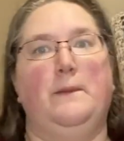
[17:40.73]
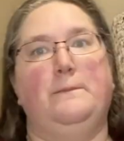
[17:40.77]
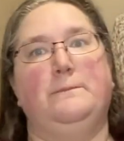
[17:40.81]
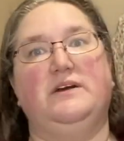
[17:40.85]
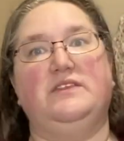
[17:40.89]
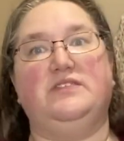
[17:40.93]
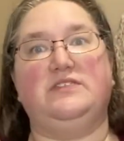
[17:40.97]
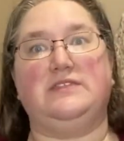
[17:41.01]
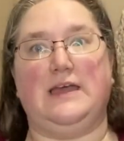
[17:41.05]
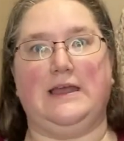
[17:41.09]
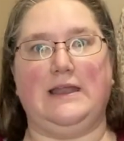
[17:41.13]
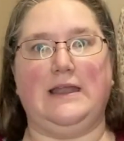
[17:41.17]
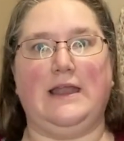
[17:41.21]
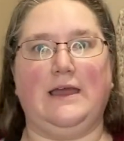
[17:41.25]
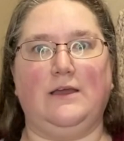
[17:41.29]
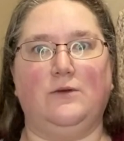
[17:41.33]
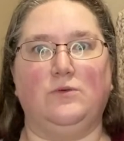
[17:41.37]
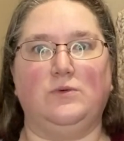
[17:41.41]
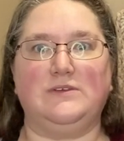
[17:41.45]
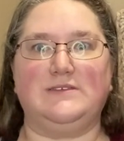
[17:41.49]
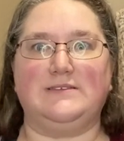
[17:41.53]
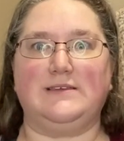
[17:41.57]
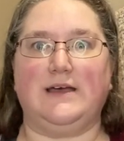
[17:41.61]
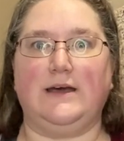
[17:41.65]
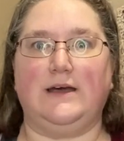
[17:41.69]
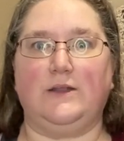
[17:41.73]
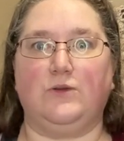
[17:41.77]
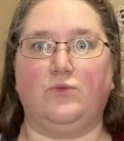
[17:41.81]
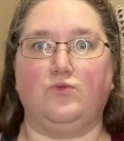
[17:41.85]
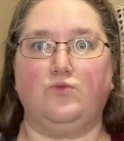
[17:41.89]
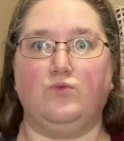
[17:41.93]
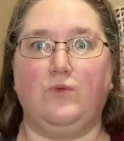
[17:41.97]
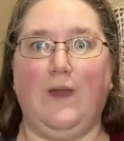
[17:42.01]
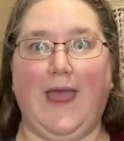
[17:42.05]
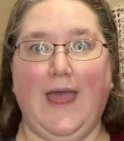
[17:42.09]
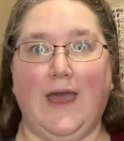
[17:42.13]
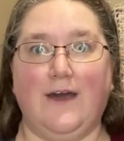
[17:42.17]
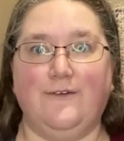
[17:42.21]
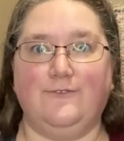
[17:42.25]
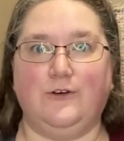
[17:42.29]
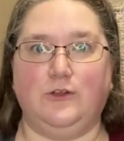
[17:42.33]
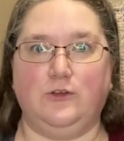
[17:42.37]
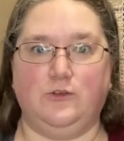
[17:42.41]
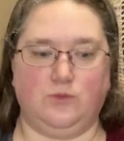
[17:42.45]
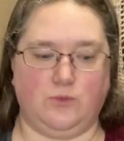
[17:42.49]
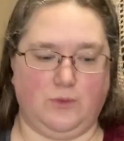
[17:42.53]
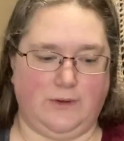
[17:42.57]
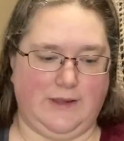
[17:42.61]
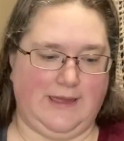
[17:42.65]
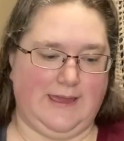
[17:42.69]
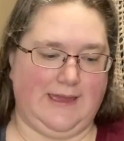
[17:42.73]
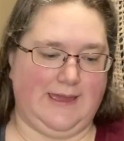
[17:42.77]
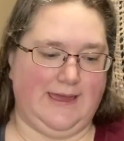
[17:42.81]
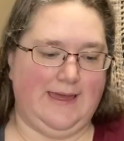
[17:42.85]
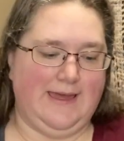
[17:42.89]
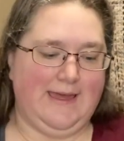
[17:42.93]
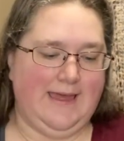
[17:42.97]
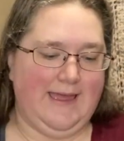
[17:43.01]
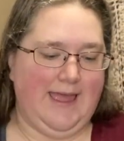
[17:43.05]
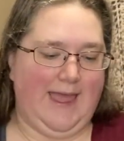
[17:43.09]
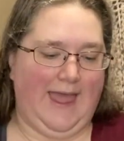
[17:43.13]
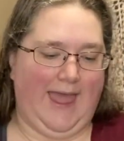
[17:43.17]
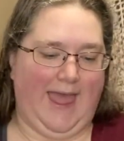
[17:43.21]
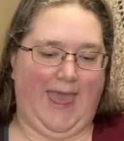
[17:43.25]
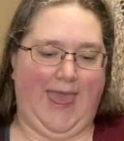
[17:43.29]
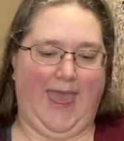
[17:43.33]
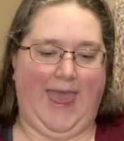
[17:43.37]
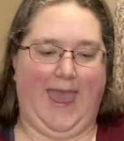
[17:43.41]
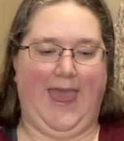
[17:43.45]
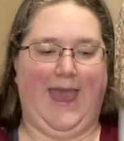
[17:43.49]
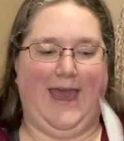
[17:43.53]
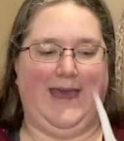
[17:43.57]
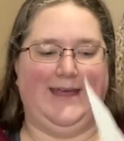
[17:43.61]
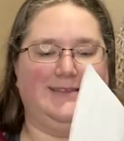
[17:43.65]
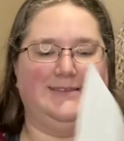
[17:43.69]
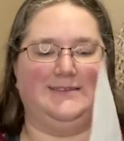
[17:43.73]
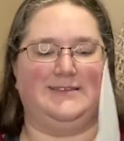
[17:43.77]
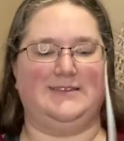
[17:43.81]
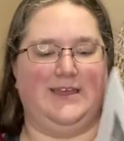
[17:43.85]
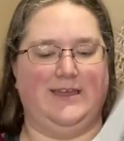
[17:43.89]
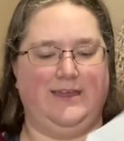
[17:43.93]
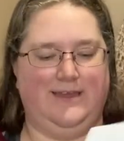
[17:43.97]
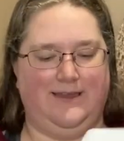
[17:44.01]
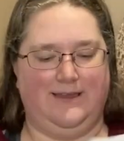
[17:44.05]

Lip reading: But then I was on Ravelry, and